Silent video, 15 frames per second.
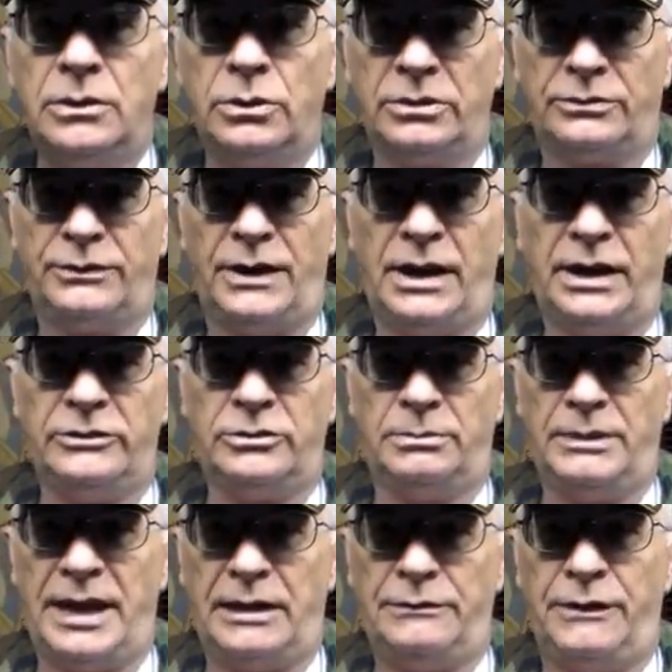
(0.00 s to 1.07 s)
horseflies or
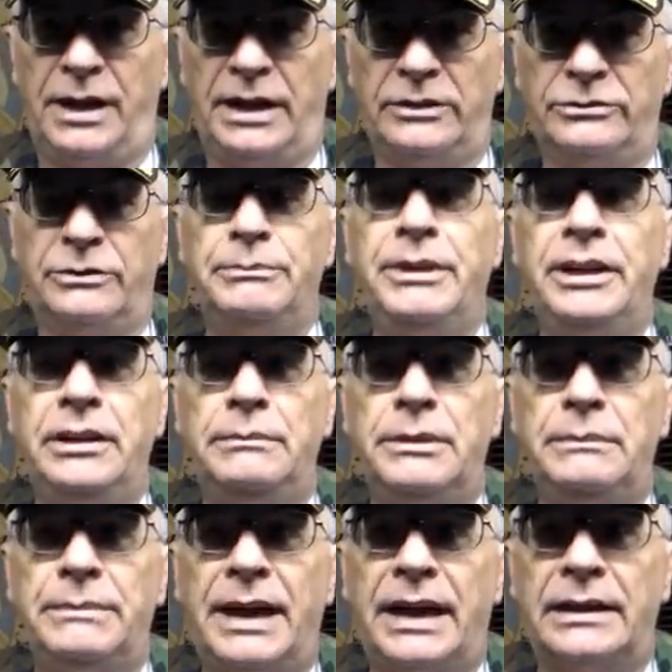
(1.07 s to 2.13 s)
black flies from hitting
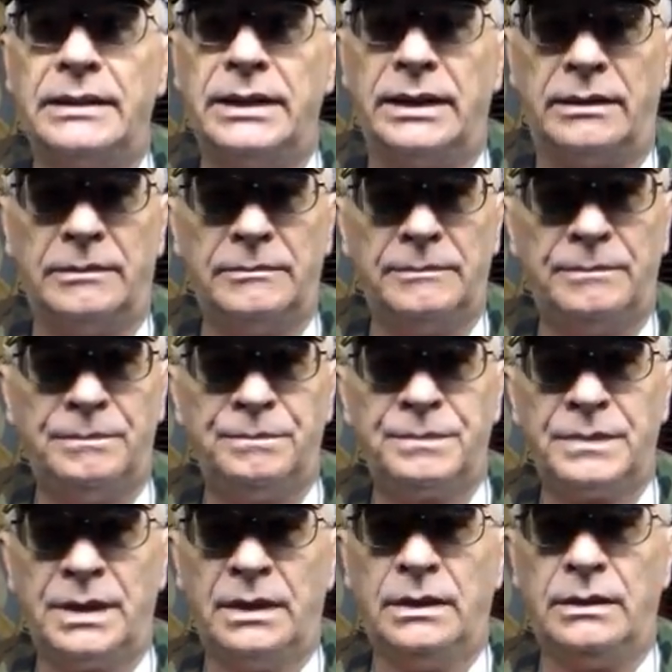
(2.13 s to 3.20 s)
me back there.
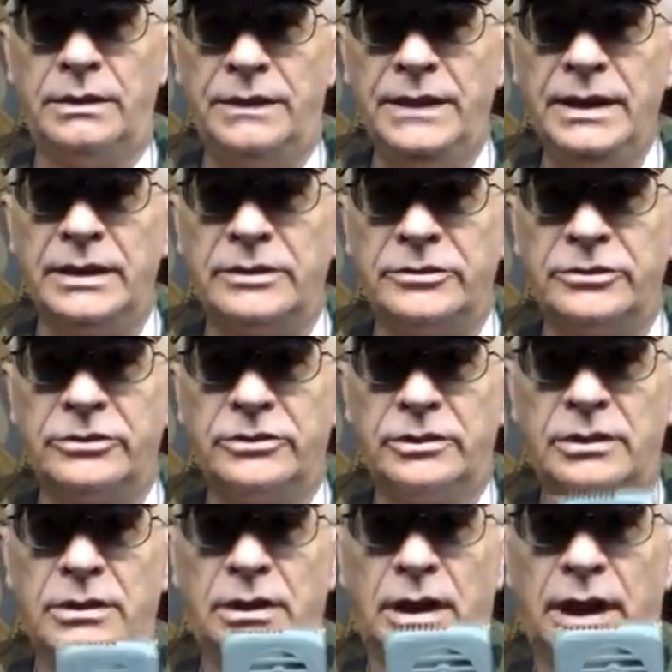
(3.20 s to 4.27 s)
This,
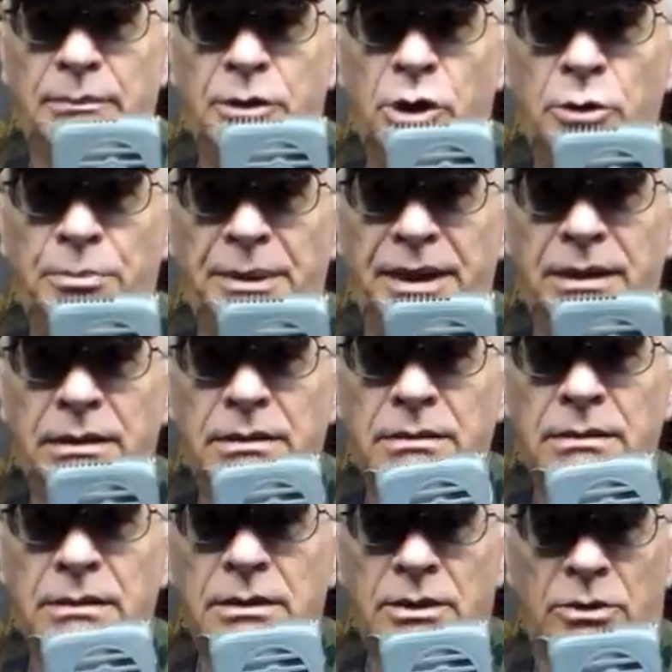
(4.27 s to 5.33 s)
I'm hoping,
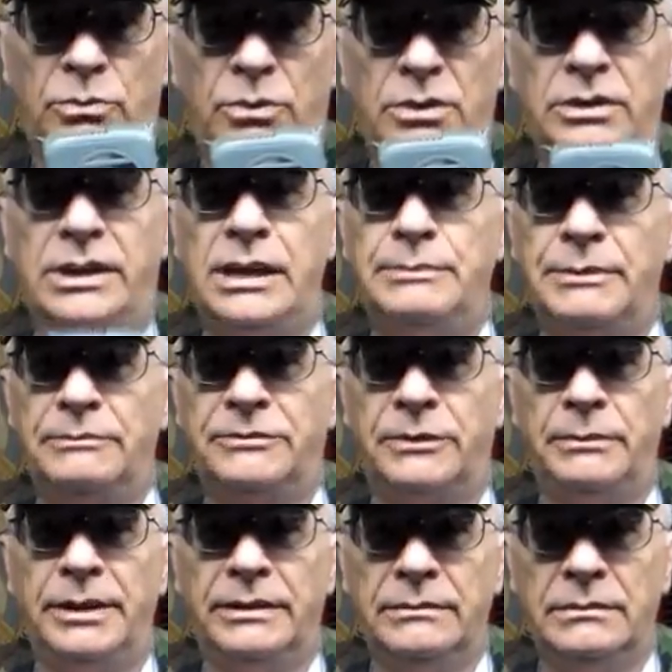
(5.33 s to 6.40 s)
will keep them
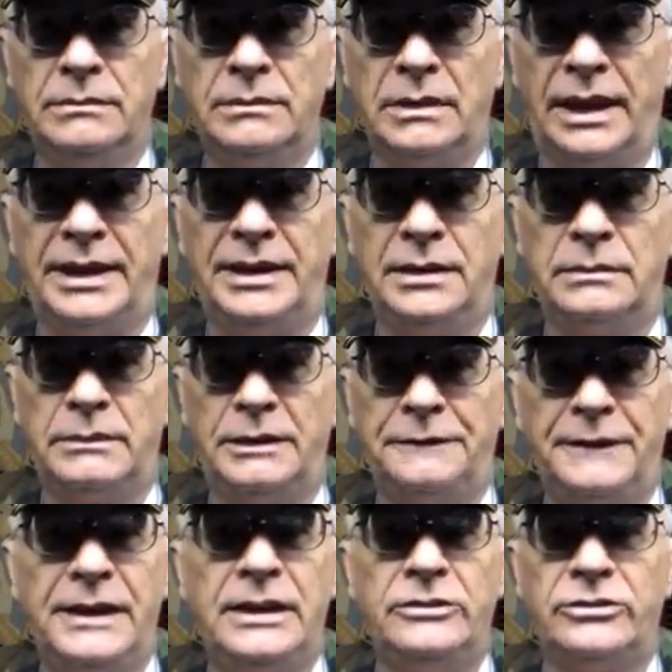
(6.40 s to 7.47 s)
from landing on my
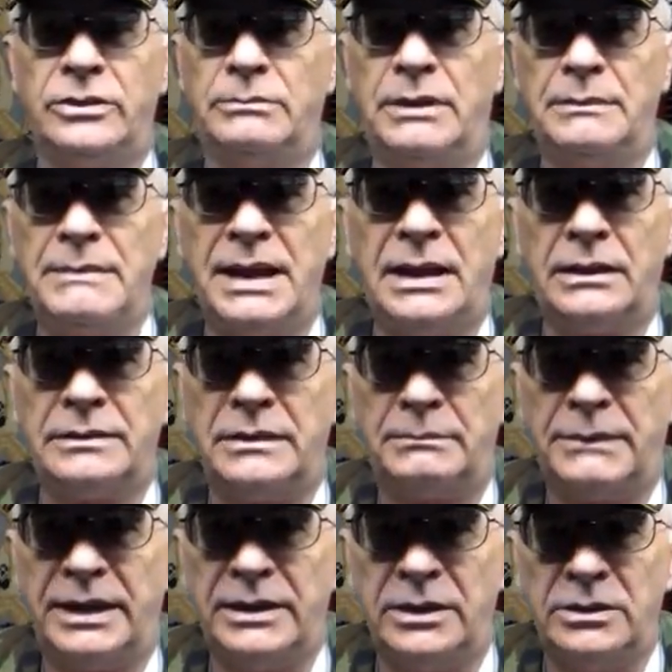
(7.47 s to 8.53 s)
face, in my mouth,
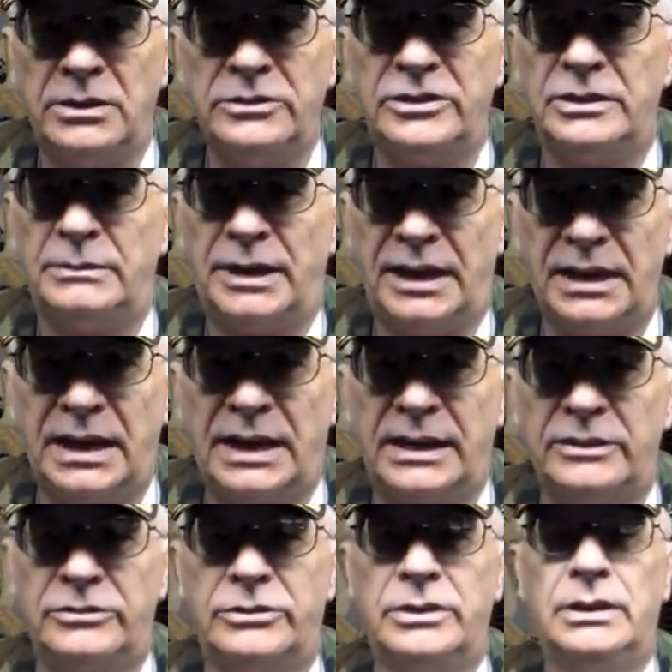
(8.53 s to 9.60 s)
up my nose, in my
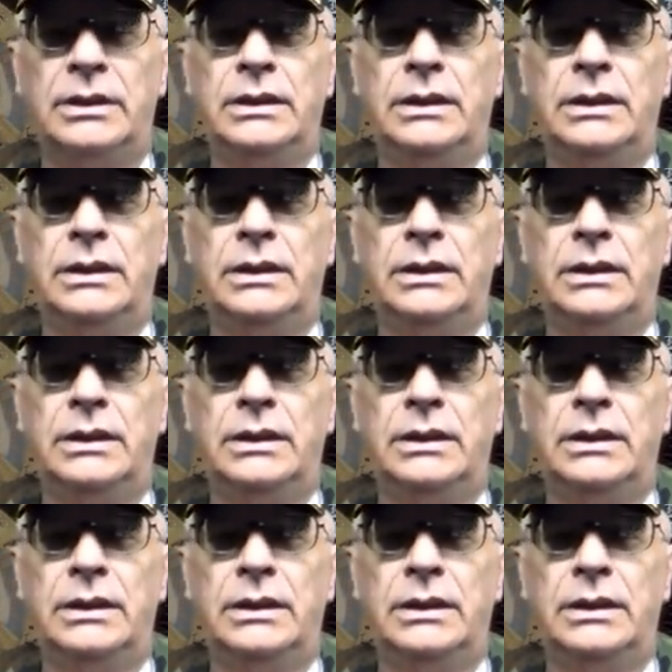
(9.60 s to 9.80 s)
eyes.